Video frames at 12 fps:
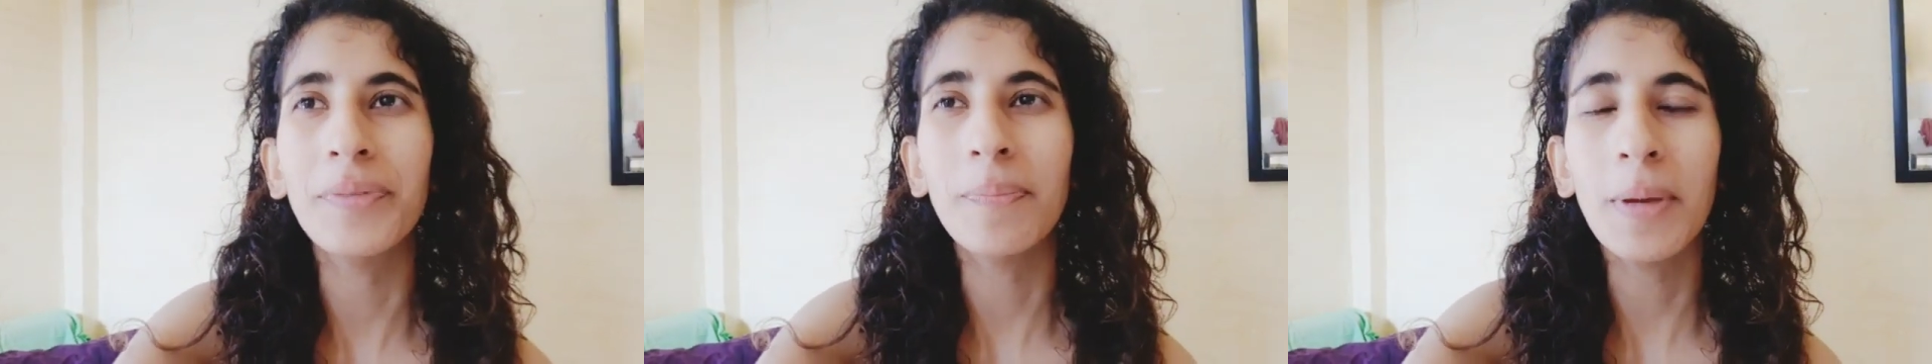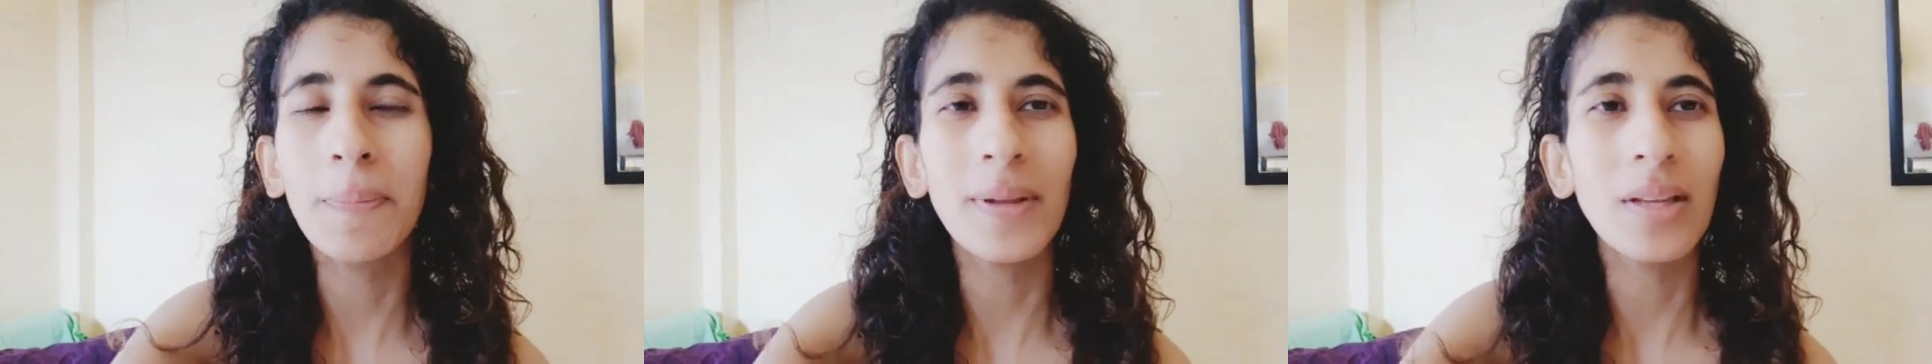
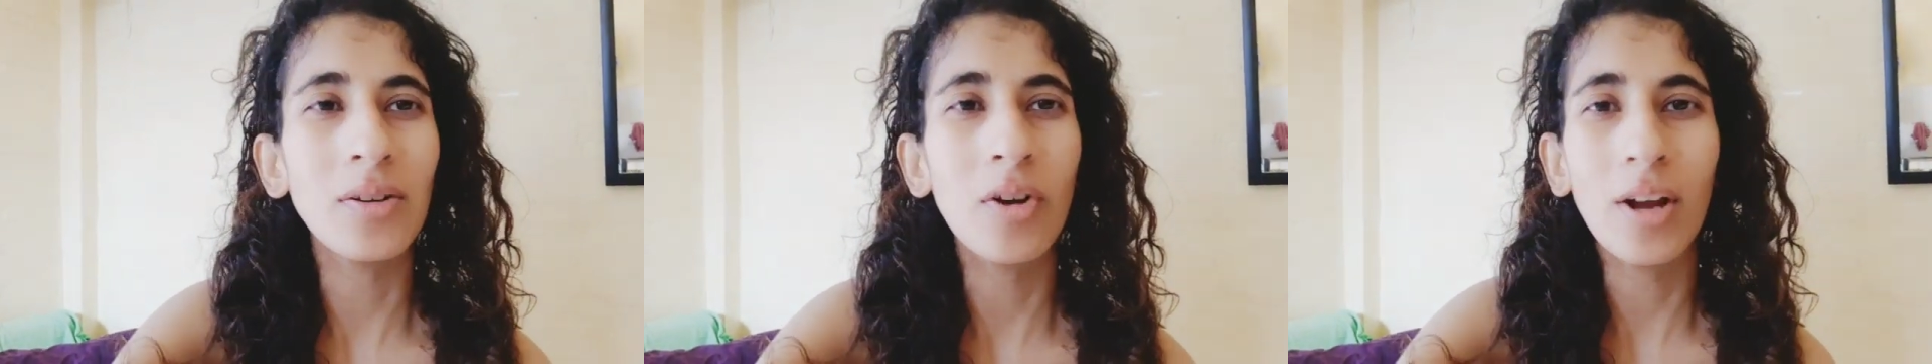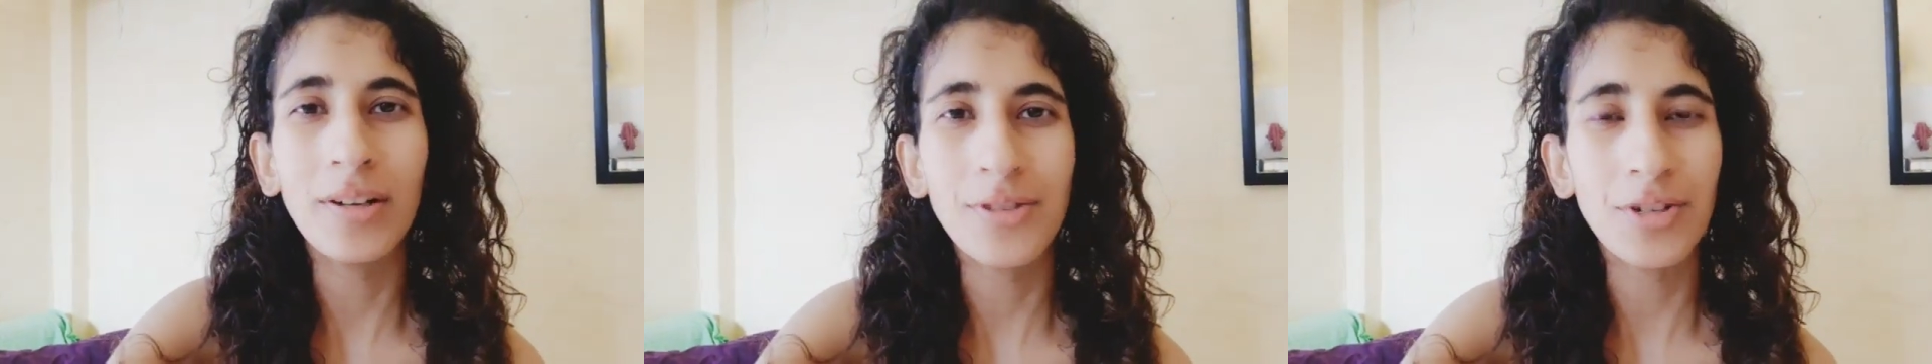people
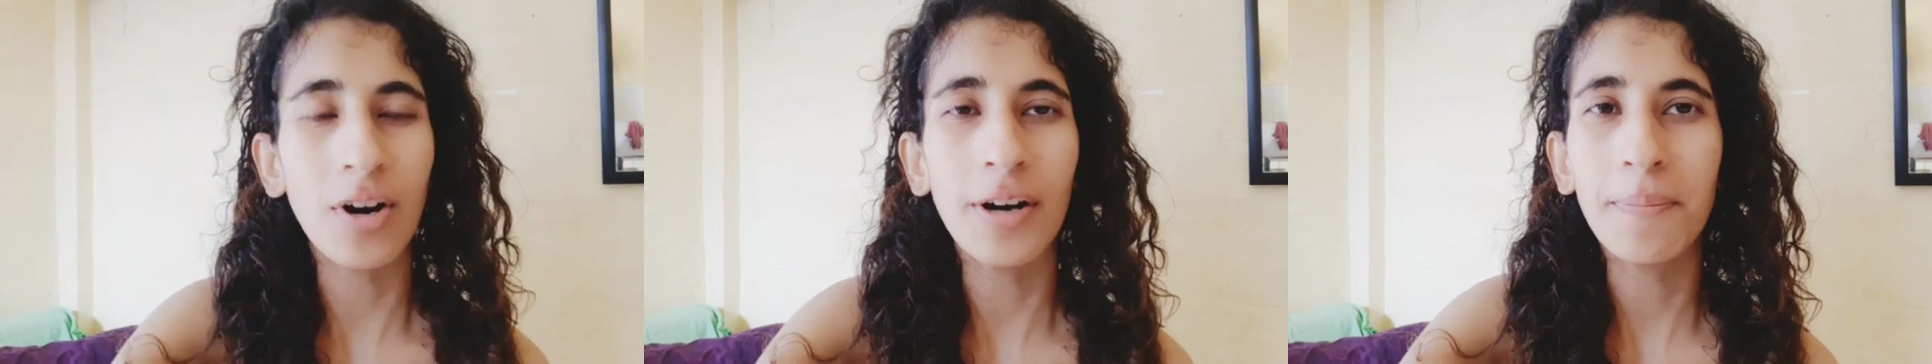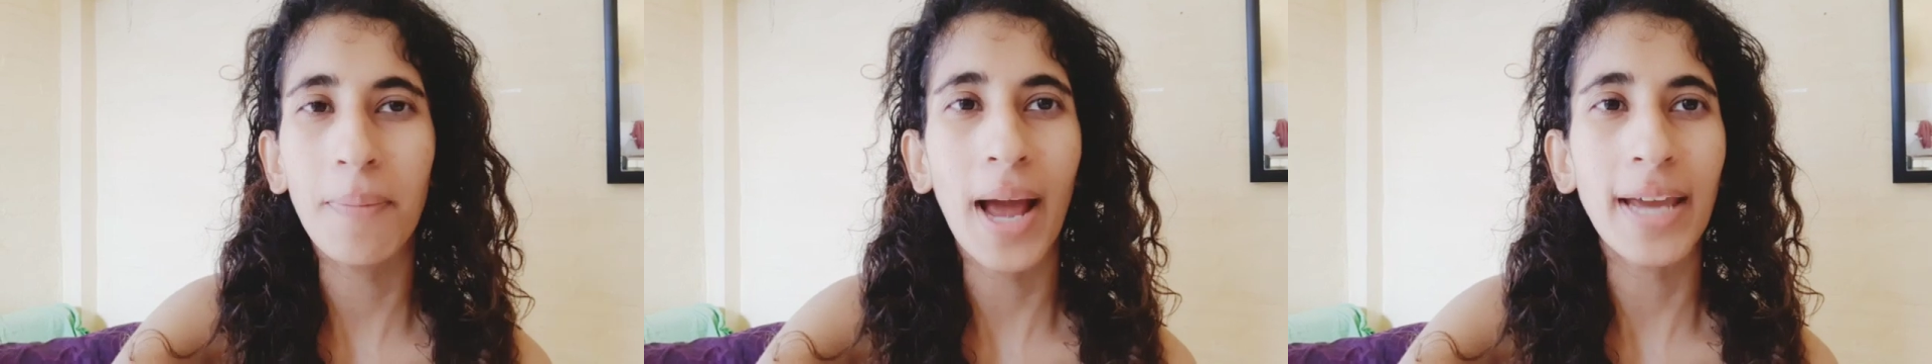gonna
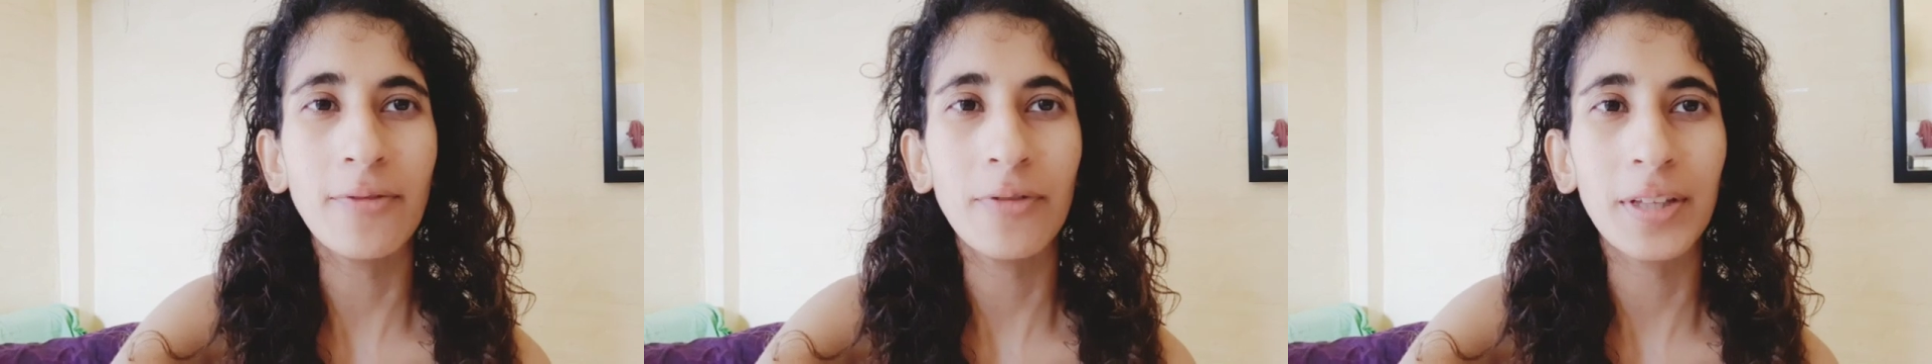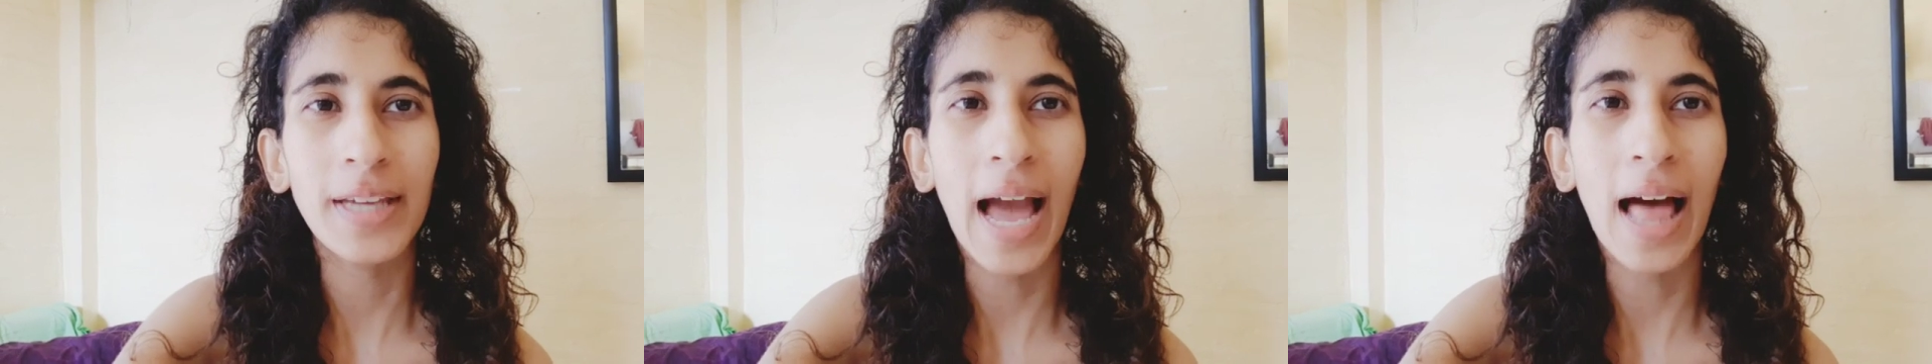start buying for
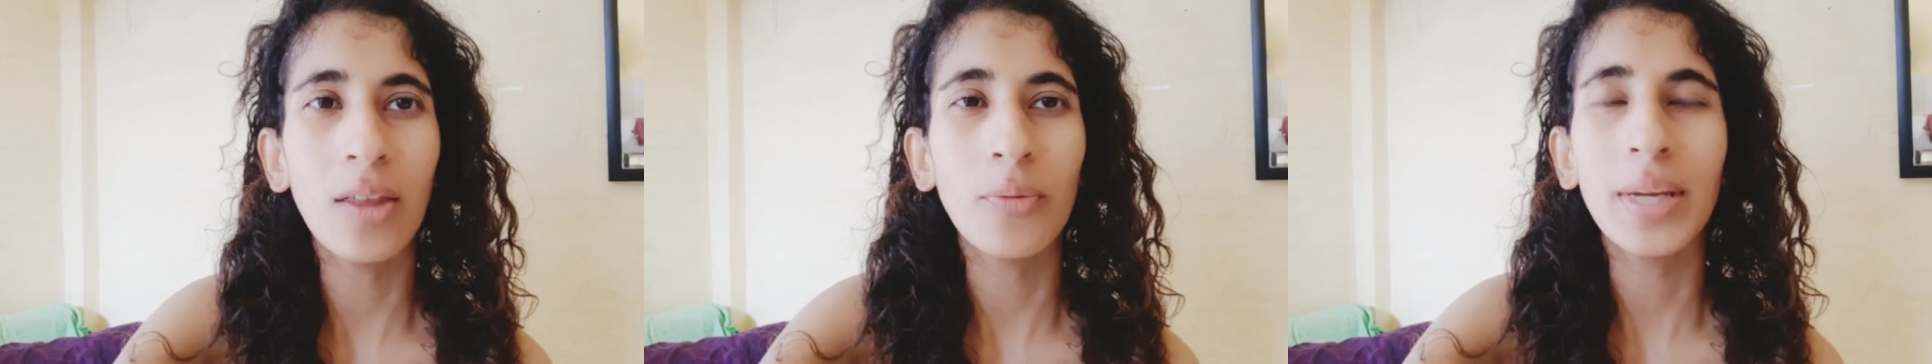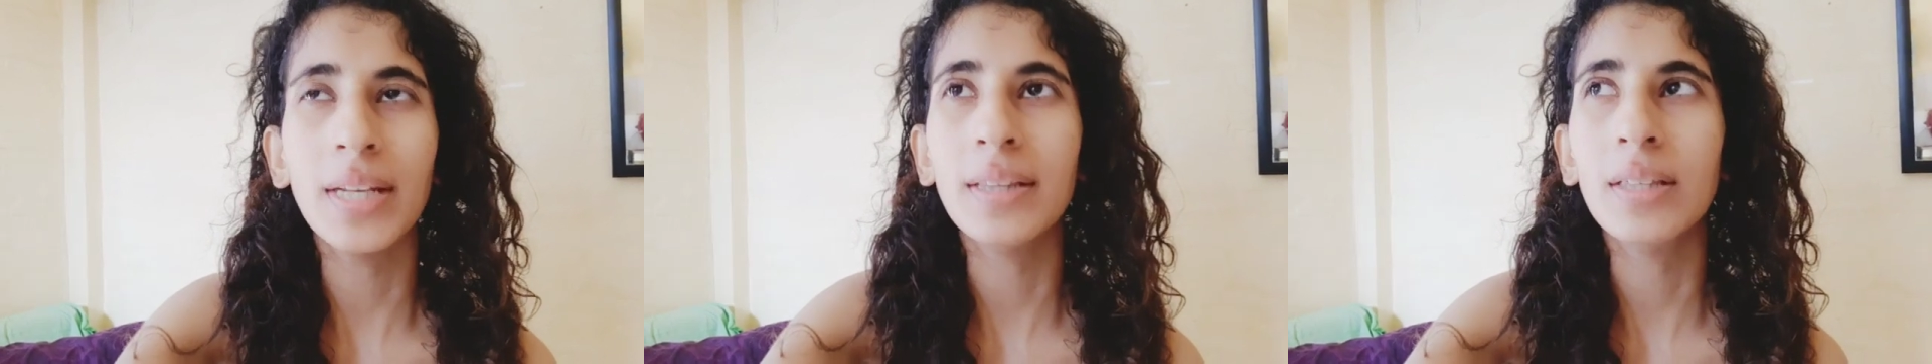the
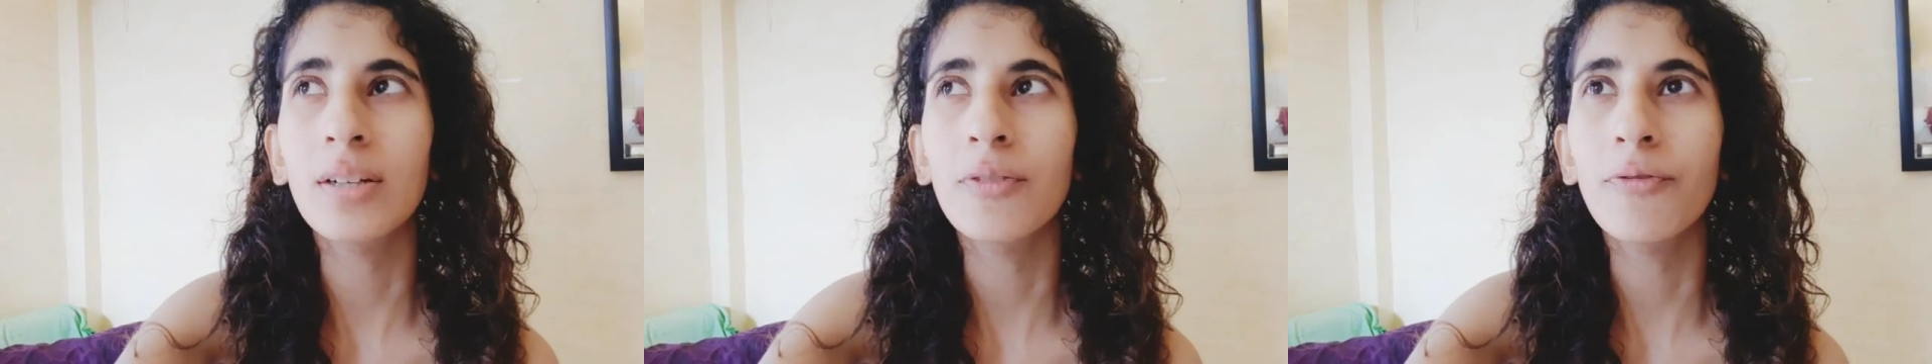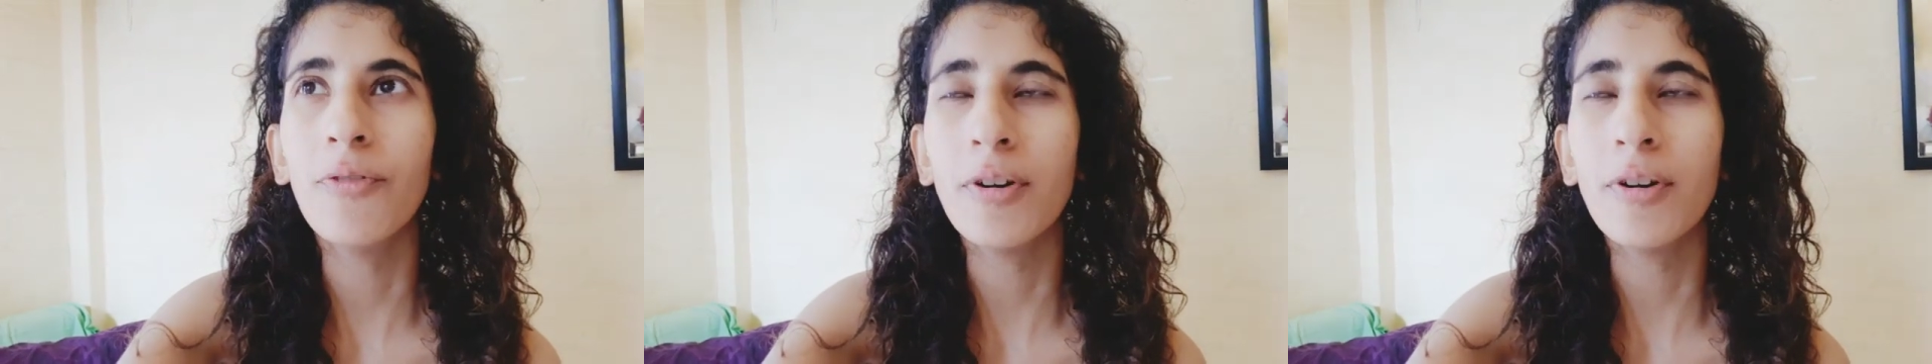halloween in the